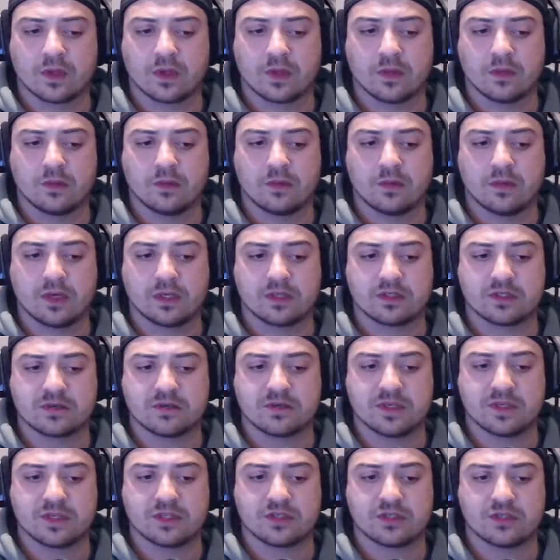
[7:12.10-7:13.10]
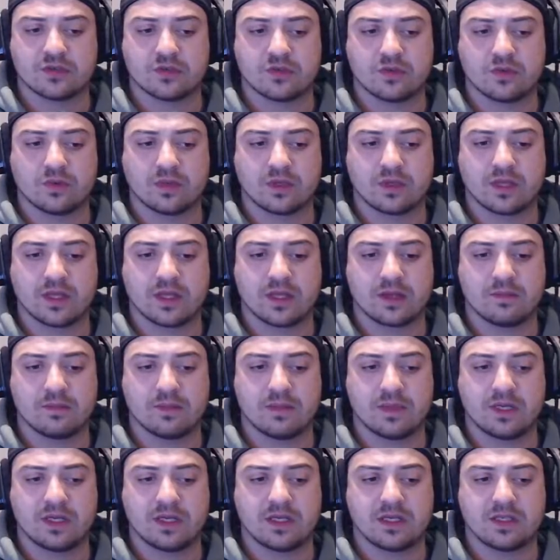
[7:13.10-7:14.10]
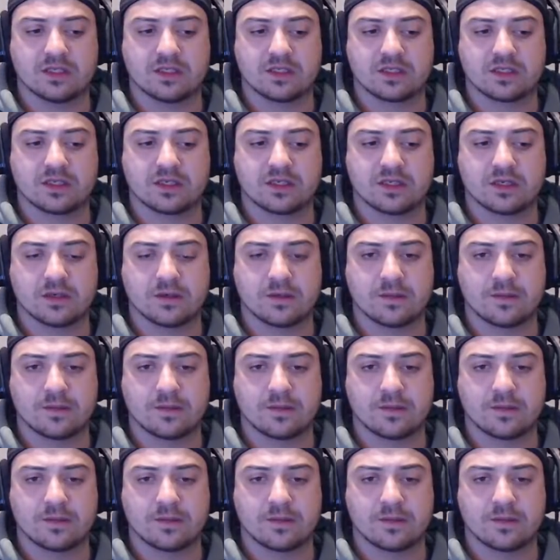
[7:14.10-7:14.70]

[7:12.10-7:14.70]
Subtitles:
I'm not 100% sure what that means.